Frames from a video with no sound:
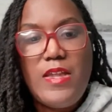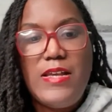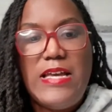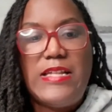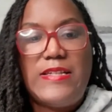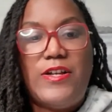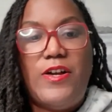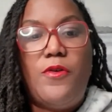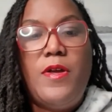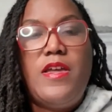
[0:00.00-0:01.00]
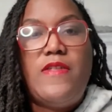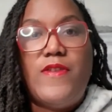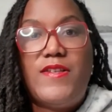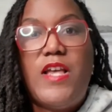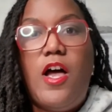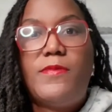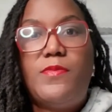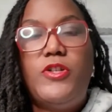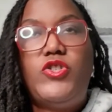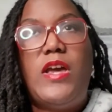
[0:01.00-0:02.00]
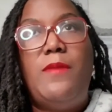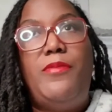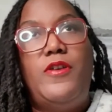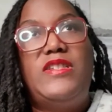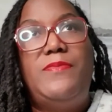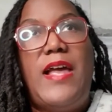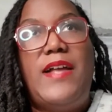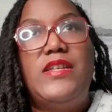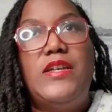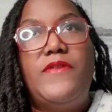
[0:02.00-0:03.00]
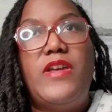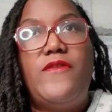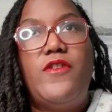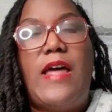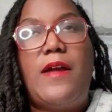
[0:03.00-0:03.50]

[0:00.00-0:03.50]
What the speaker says: And so this helps put you in perspective. If you're like,